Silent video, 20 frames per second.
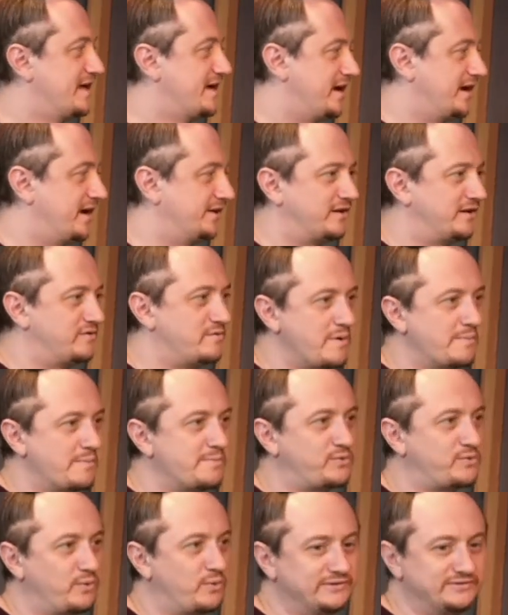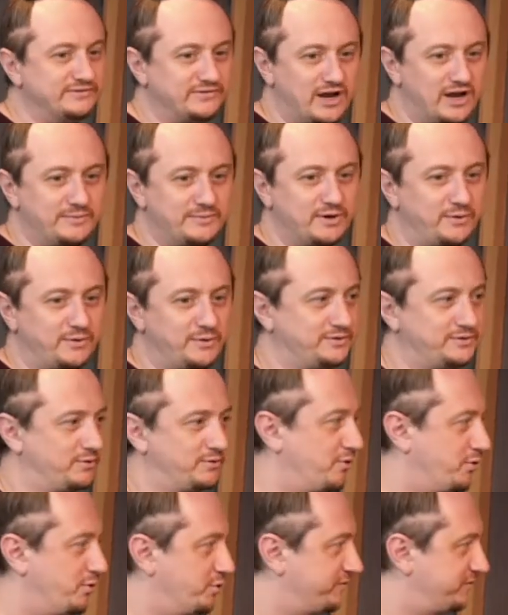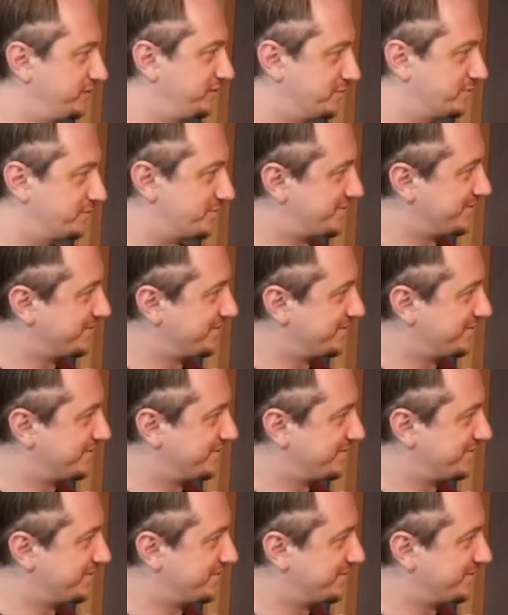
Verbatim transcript: and I remember one time going to a Whole Foods.